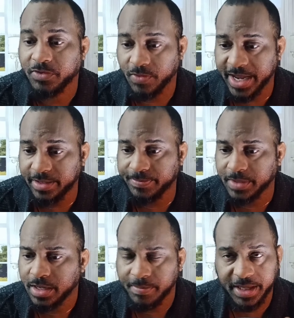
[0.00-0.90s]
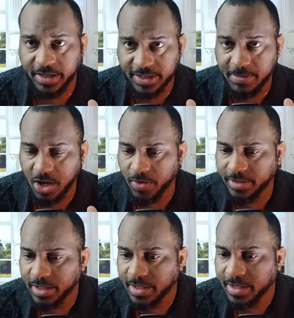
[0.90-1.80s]
right? But let's keep
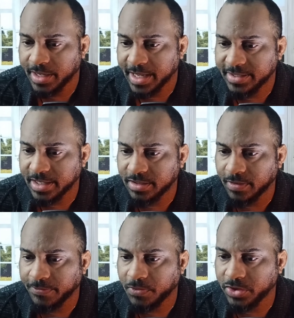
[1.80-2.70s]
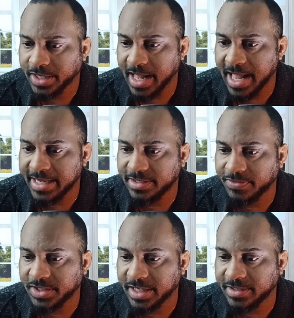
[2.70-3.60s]
going. It says, for the kinds
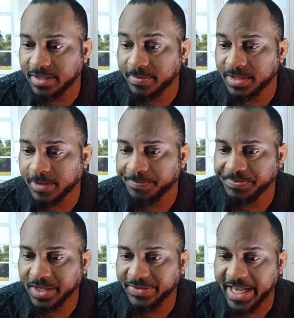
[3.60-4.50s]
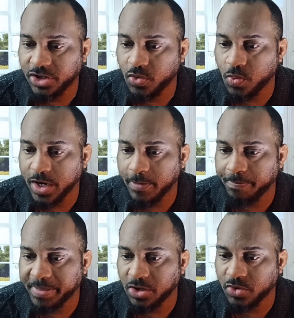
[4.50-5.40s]
of systems that you want to
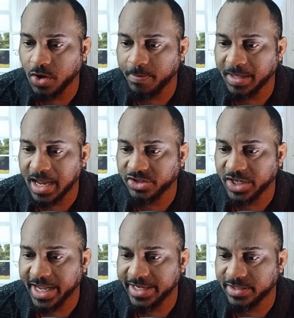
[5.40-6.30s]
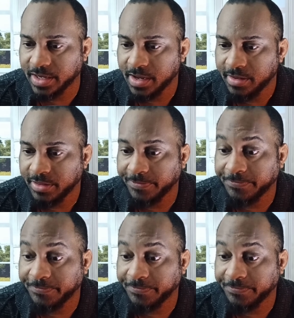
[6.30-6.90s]
build on blockchains, the